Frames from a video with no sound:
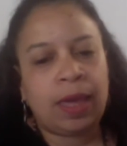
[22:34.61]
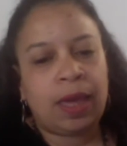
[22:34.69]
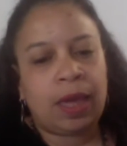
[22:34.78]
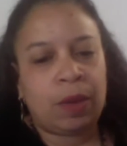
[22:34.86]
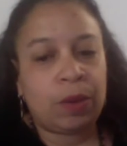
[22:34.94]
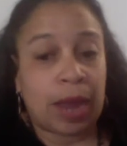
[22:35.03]

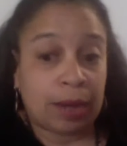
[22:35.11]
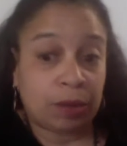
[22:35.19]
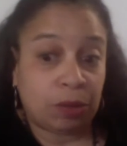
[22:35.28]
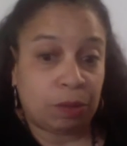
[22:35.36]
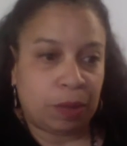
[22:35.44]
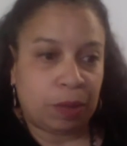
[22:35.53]
it would
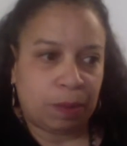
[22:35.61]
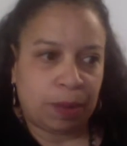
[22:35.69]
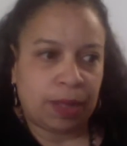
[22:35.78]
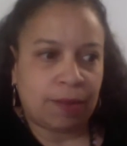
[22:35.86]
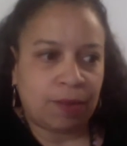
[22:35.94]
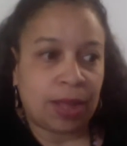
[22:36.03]
actually be
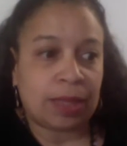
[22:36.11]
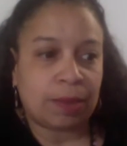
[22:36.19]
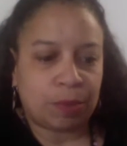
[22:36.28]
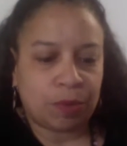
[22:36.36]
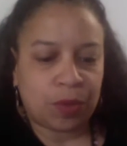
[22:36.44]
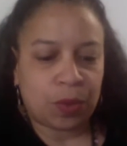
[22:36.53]
a vata
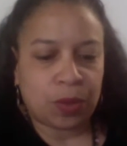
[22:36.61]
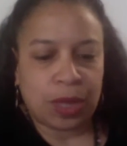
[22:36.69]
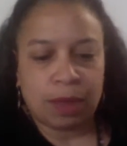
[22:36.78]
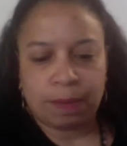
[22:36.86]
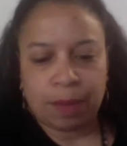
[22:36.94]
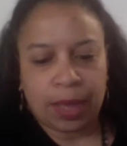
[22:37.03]

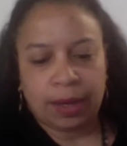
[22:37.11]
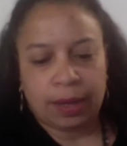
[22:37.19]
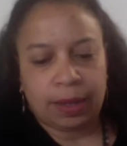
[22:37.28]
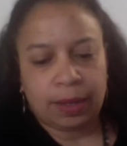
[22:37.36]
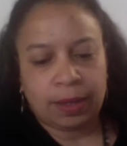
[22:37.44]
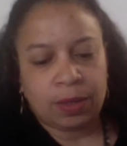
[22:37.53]
provoking, but
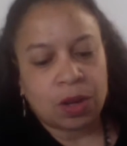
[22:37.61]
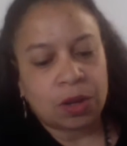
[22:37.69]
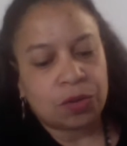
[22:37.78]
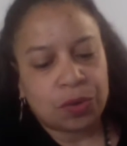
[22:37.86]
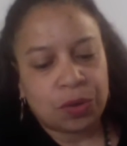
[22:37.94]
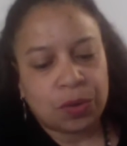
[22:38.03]
it's not
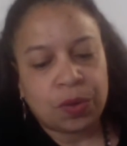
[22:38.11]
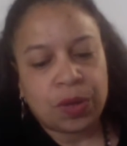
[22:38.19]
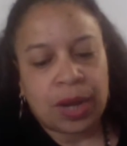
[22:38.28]
true.